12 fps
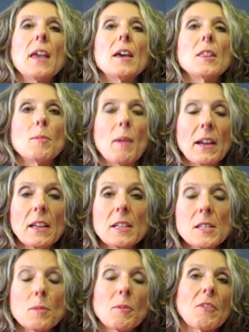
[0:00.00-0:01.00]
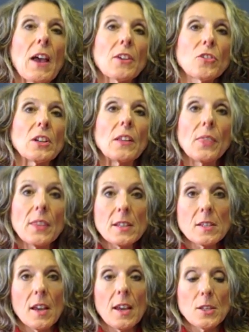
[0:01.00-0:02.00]
The mechanism of action in
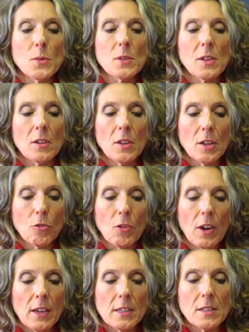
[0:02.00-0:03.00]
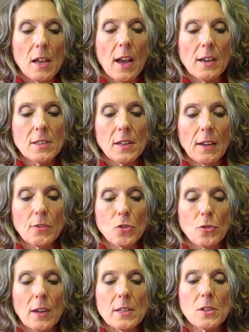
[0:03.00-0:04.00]
this case was identified as oxidative
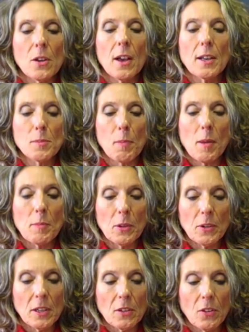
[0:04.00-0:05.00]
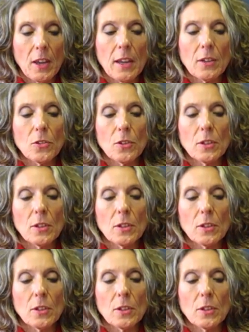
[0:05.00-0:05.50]
stress caused by milk intake due